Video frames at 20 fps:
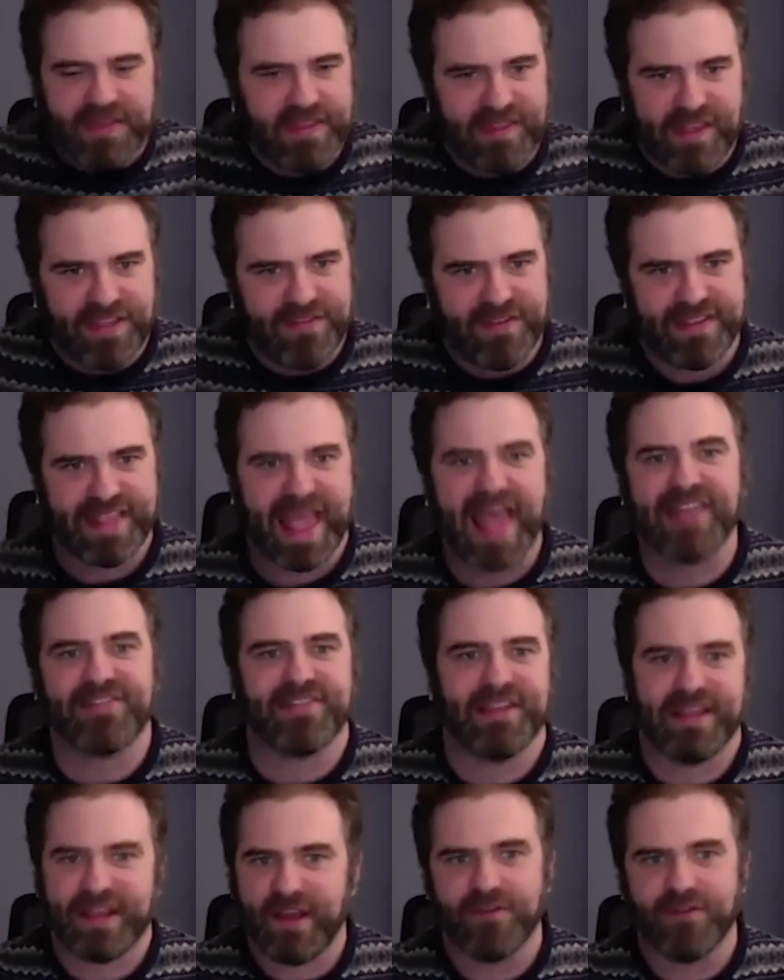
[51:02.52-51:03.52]
think that's
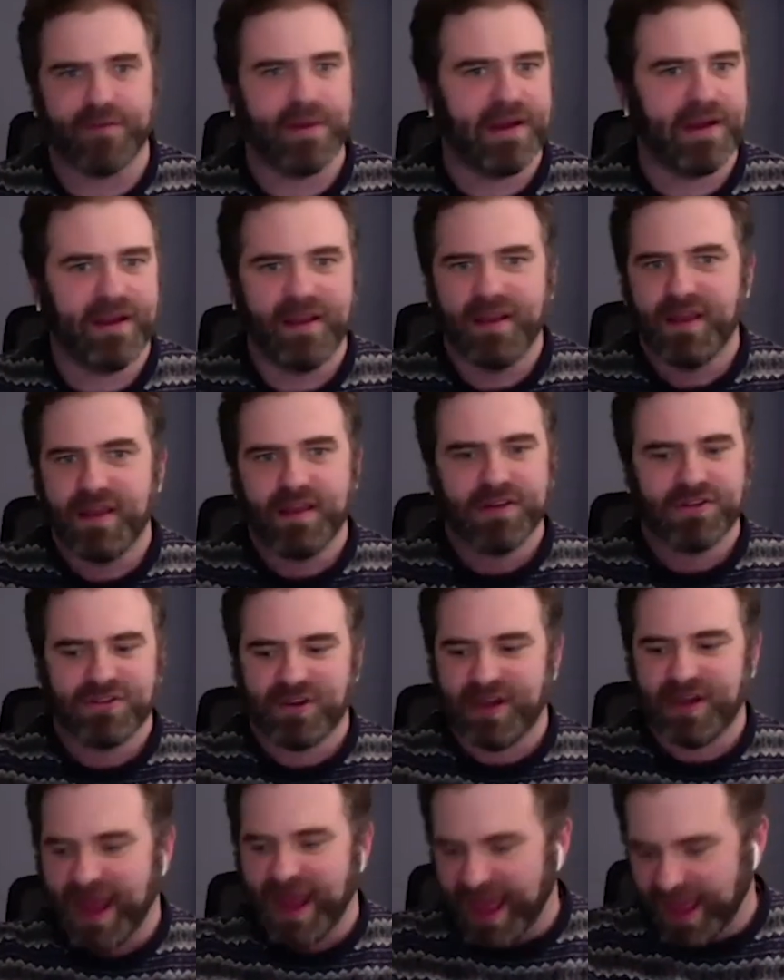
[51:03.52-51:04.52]
fantastic. Government
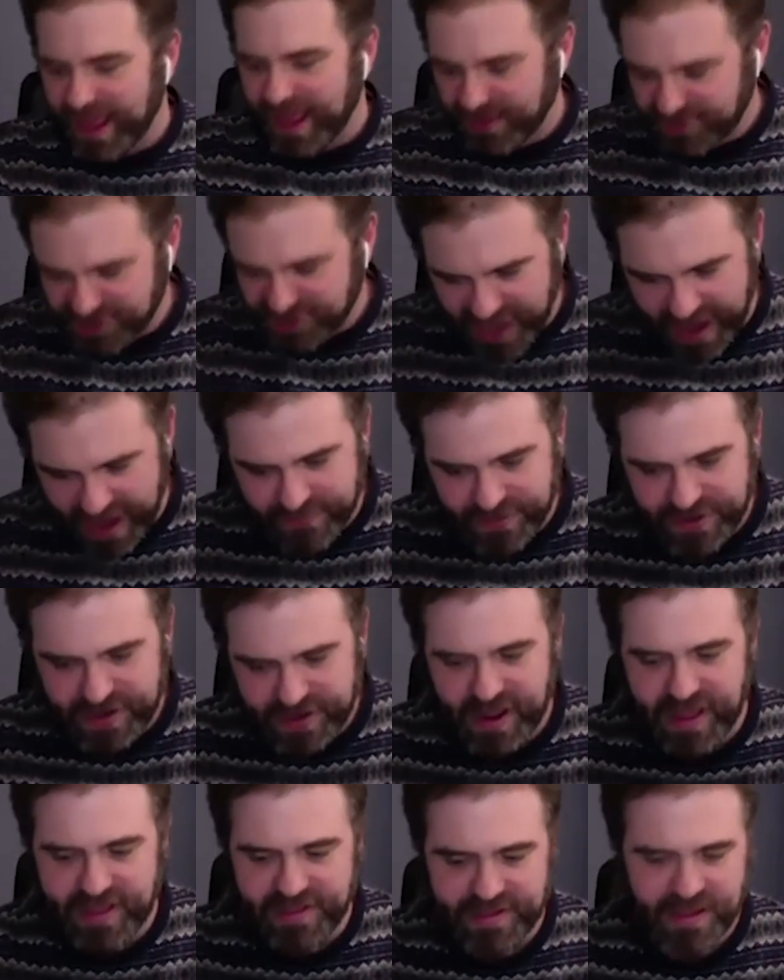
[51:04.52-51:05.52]
should
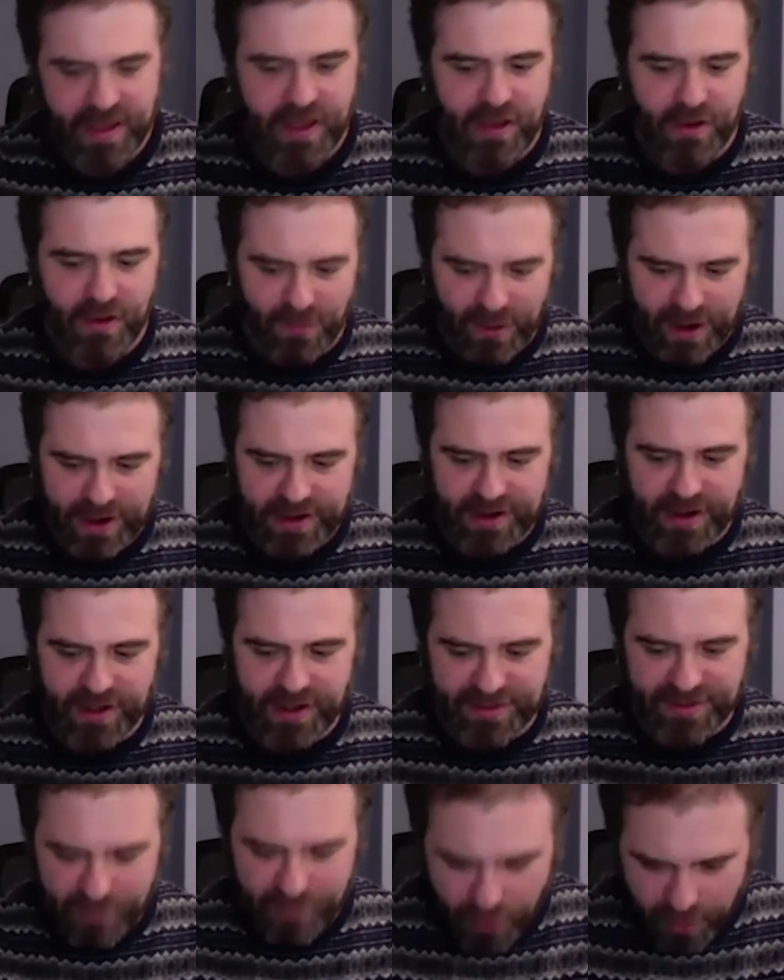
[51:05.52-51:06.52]
advertise what it
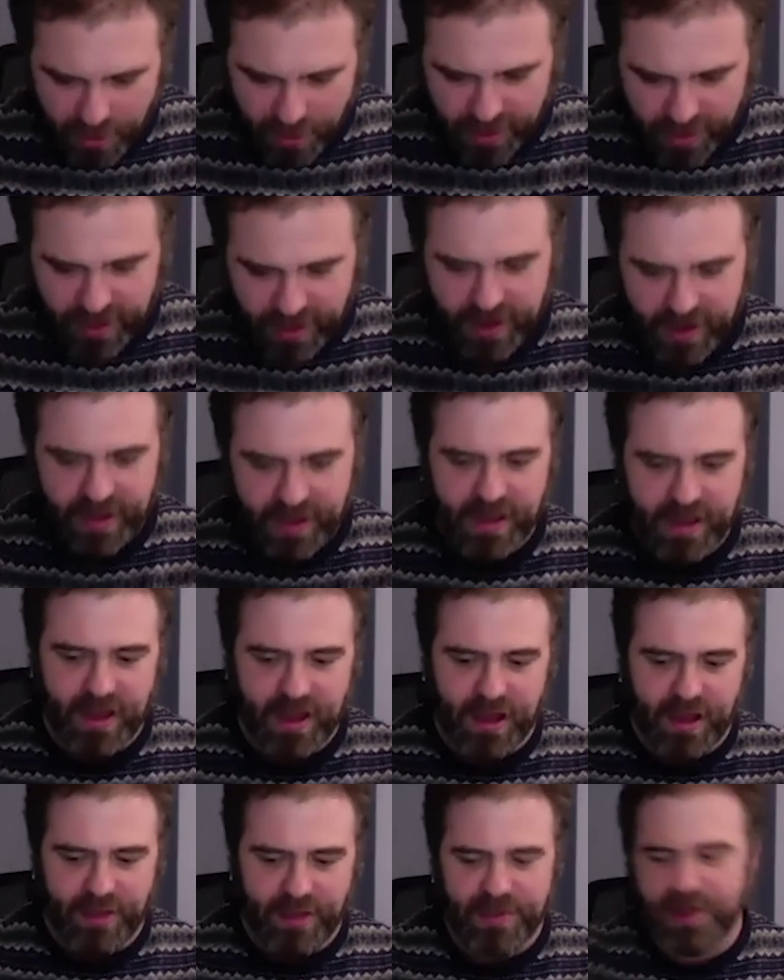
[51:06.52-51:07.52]
does more.
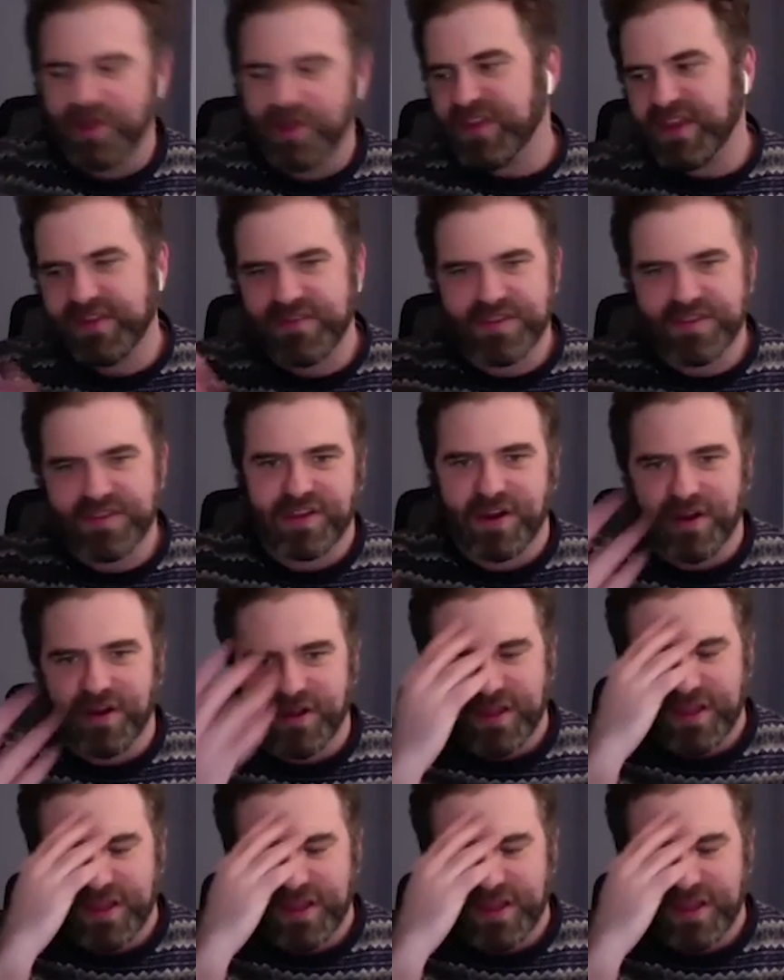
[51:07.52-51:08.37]
You can think of this,